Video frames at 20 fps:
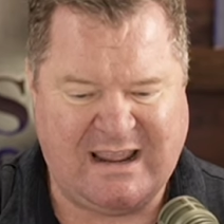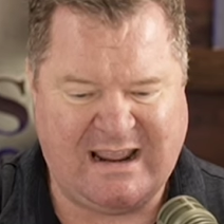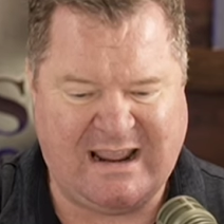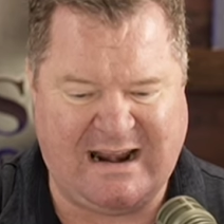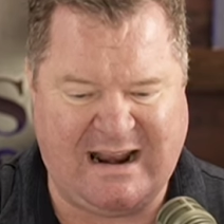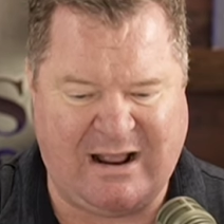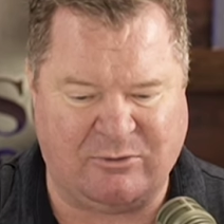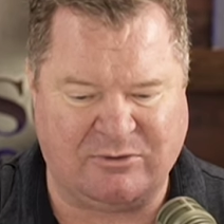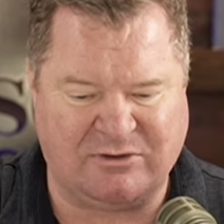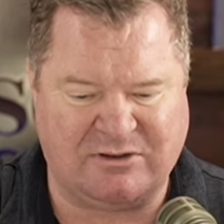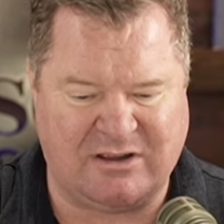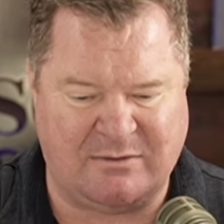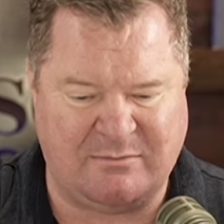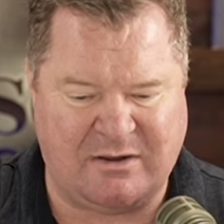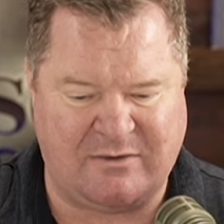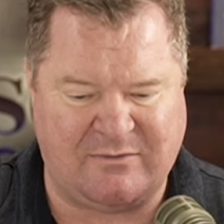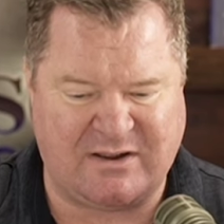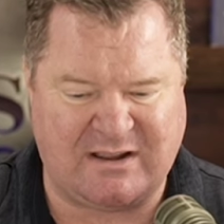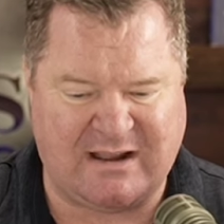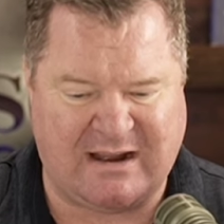and outcome
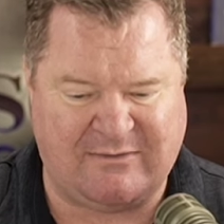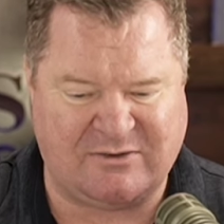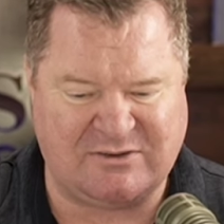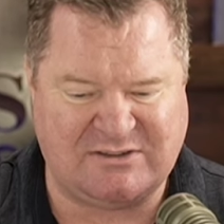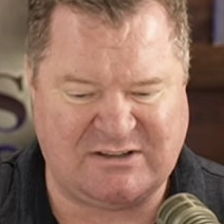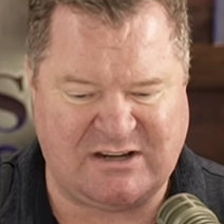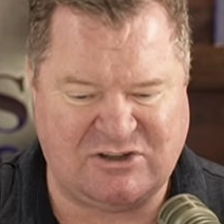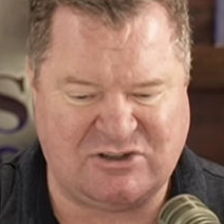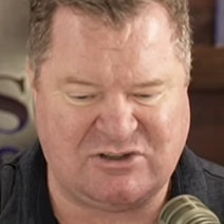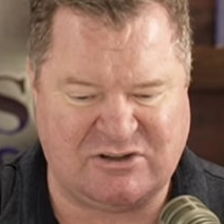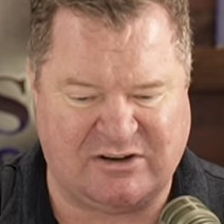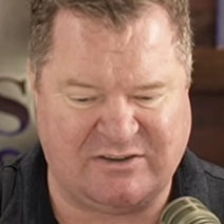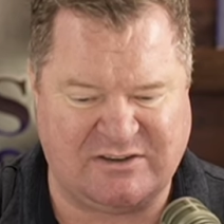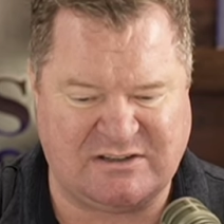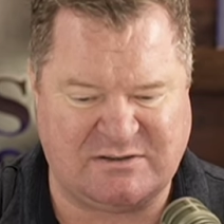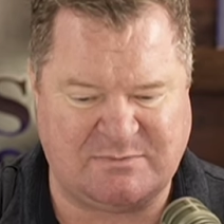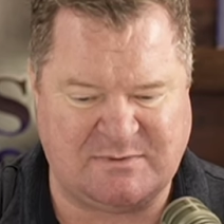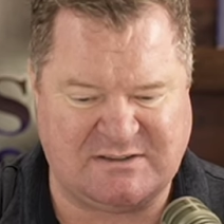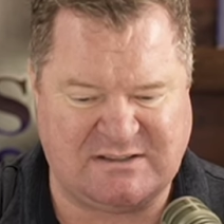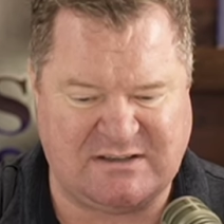of a conversation on
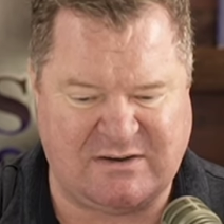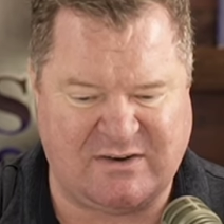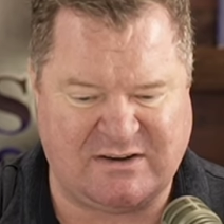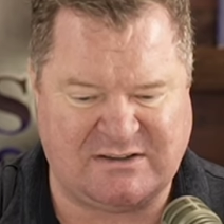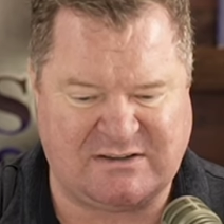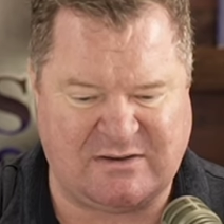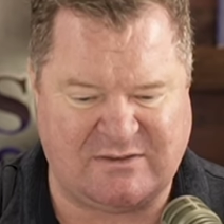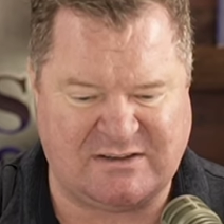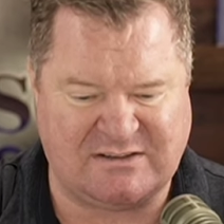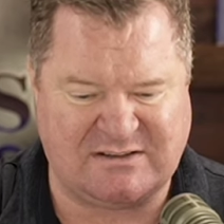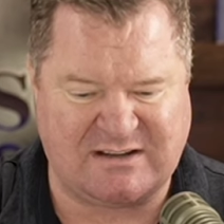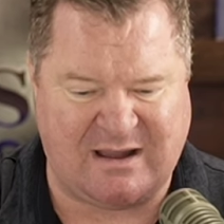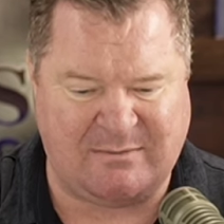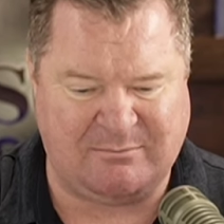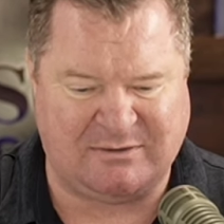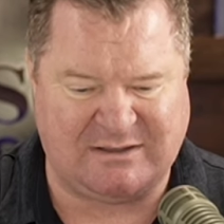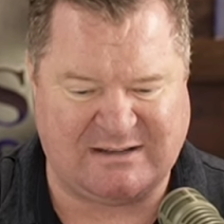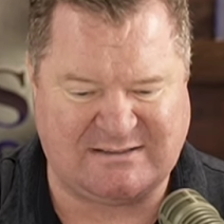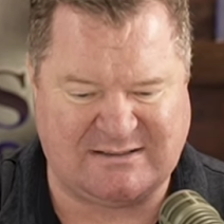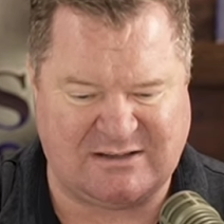the specifics of this
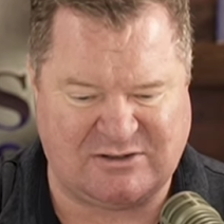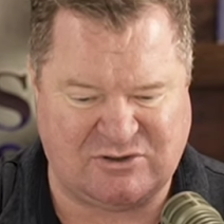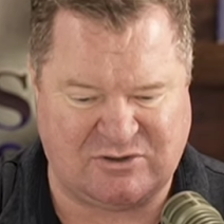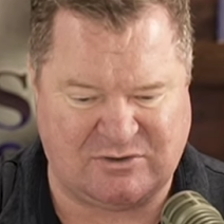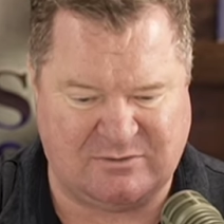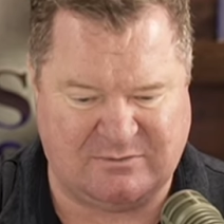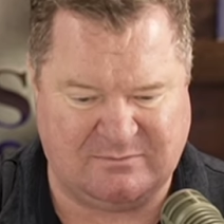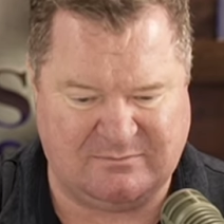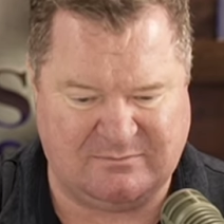complex issue.